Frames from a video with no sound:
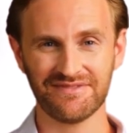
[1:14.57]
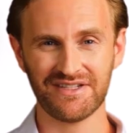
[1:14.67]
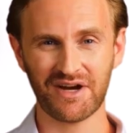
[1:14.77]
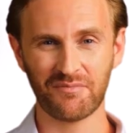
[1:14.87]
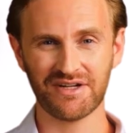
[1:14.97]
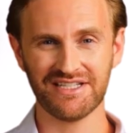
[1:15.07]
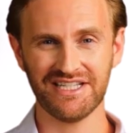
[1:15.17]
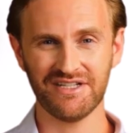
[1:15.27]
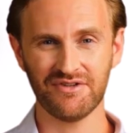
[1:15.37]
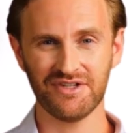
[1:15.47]
Companies
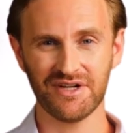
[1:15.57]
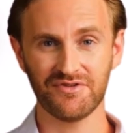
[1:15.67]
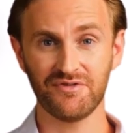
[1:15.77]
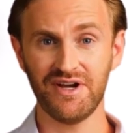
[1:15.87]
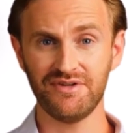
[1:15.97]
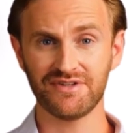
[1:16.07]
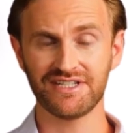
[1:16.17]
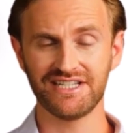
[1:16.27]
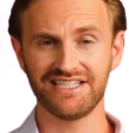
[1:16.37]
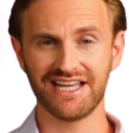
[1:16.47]
that don't deliver relevant
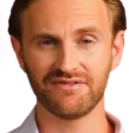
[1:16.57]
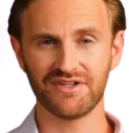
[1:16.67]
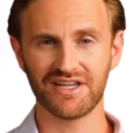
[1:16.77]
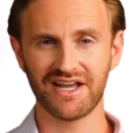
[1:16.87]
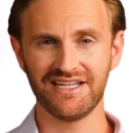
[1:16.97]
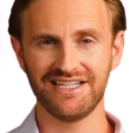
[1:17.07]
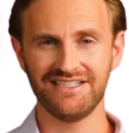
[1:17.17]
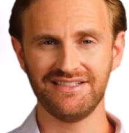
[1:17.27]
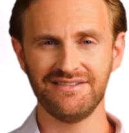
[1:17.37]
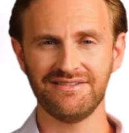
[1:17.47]
content for the
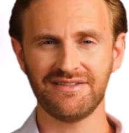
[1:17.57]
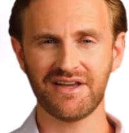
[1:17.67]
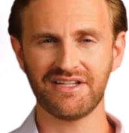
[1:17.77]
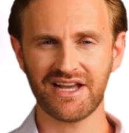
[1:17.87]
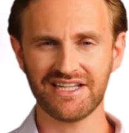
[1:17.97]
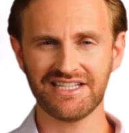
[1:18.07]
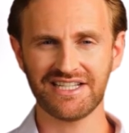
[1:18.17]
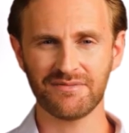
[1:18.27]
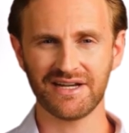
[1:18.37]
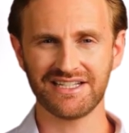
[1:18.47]
audience. A toxic
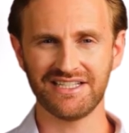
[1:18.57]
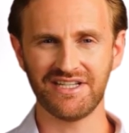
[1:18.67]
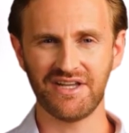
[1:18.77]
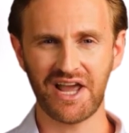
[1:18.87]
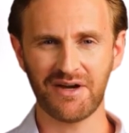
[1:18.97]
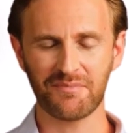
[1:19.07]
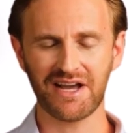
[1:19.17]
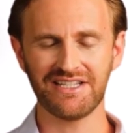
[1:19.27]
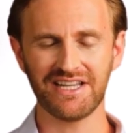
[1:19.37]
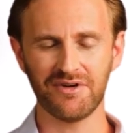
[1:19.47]
dependence on
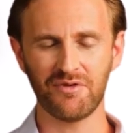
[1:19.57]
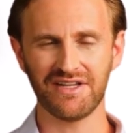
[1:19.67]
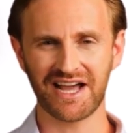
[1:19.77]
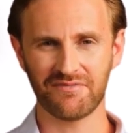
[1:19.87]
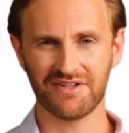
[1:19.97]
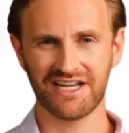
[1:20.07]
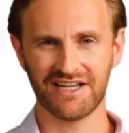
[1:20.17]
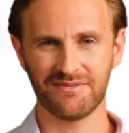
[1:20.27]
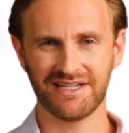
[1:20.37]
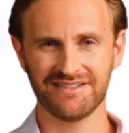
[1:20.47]
high-price keyword
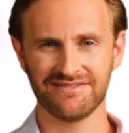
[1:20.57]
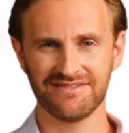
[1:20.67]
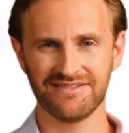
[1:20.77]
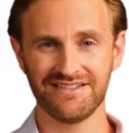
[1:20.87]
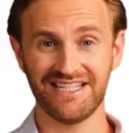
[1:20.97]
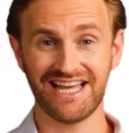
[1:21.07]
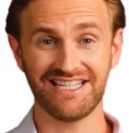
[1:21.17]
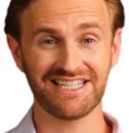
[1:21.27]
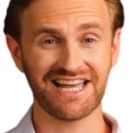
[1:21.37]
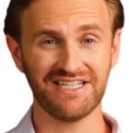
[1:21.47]
advertisement.
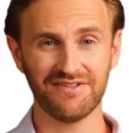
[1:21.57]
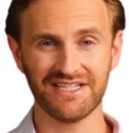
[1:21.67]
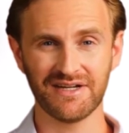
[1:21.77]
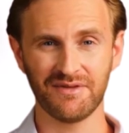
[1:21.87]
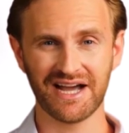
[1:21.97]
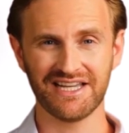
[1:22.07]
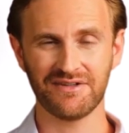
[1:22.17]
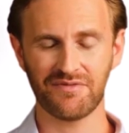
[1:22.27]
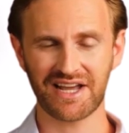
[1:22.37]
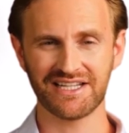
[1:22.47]
And negatively
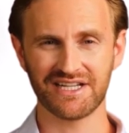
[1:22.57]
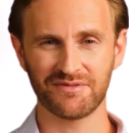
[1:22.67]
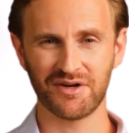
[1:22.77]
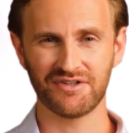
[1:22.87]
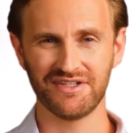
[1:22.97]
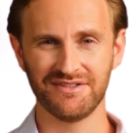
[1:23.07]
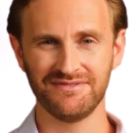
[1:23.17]
impacted brand exposure.